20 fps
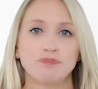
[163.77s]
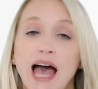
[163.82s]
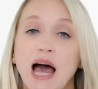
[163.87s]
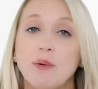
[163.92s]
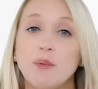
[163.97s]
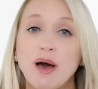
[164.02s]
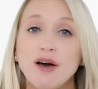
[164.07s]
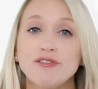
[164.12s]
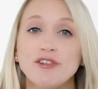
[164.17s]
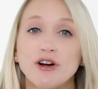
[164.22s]

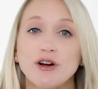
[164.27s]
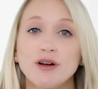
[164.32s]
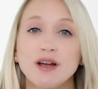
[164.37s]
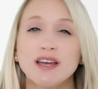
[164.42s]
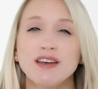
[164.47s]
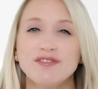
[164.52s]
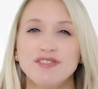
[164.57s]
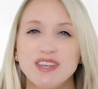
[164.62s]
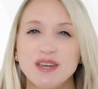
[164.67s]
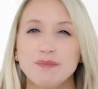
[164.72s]
However,
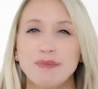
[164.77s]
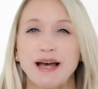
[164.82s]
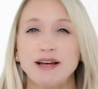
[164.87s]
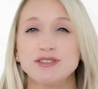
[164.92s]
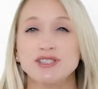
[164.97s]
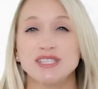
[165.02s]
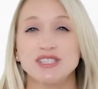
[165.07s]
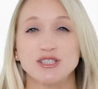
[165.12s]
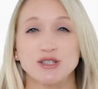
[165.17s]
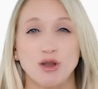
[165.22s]
if the
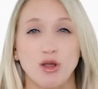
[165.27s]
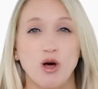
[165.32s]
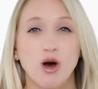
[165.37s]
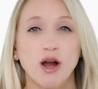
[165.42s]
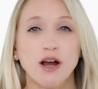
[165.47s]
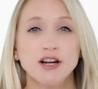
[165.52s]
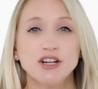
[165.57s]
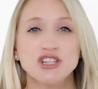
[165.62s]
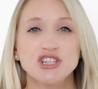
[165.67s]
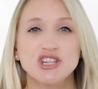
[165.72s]
amount is
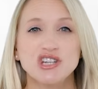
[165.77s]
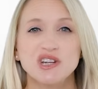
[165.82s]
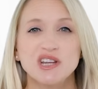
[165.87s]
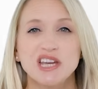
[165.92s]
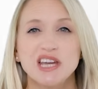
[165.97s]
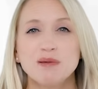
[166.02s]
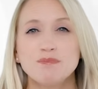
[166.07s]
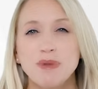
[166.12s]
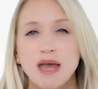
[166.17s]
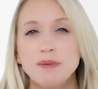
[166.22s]
large,
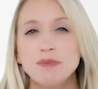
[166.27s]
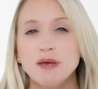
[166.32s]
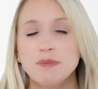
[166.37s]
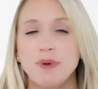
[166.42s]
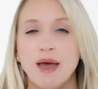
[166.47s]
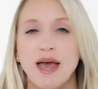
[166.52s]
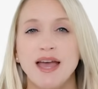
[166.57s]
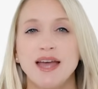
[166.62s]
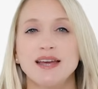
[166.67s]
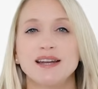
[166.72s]
it may be
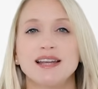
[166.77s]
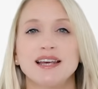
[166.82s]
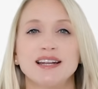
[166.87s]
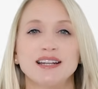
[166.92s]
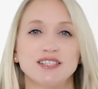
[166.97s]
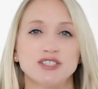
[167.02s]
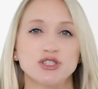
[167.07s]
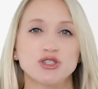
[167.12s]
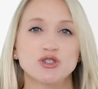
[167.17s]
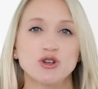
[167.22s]
paid in
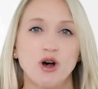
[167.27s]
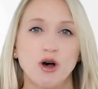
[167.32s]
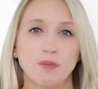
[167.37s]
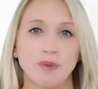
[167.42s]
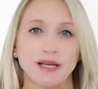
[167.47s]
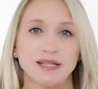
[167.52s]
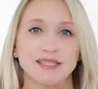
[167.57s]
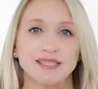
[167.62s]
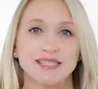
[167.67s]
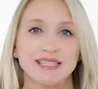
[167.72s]

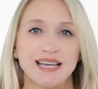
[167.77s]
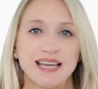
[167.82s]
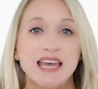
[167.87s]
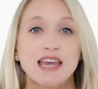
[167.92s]
installments.